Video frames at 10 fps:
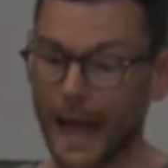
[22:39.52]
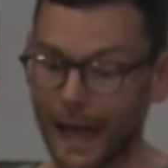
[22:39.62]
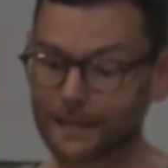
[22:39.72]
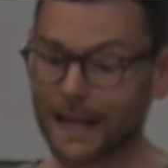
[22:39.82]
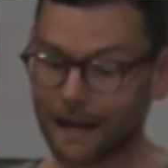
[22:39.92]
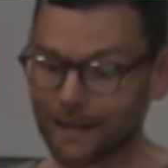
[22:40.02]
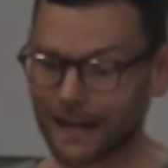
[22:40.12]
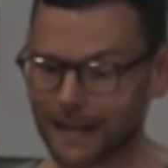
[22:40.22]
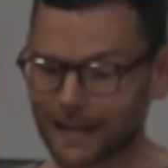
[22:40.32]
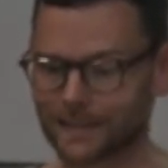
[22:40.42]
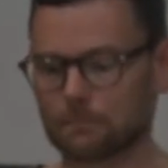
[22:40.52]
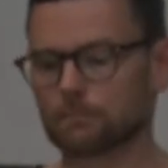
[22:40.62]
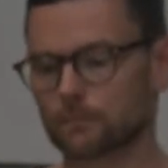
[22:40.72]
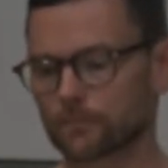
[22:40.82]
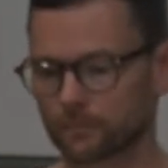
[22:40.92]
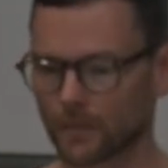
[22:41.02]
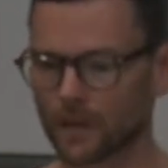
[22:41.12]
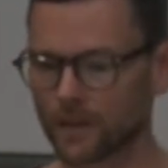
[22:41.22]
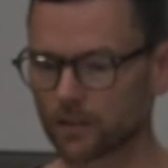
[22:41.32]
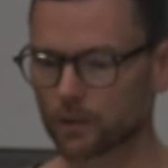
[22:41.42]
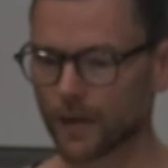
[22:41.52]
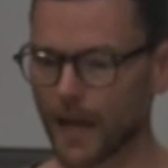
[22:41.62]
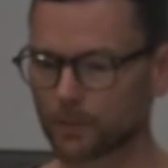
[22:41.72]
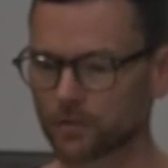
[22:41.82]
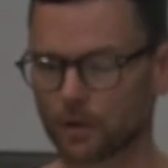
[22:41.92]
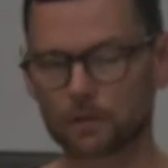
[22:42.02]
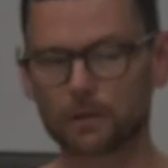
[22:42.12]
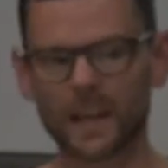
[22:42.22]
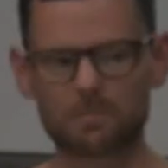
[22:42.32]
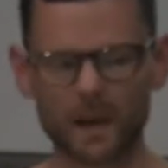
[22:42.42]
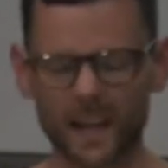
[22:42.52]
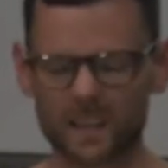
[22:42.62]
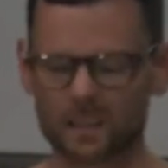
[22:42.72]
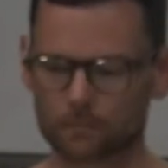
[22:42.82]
As avant-garde, this is perhaps not that bad.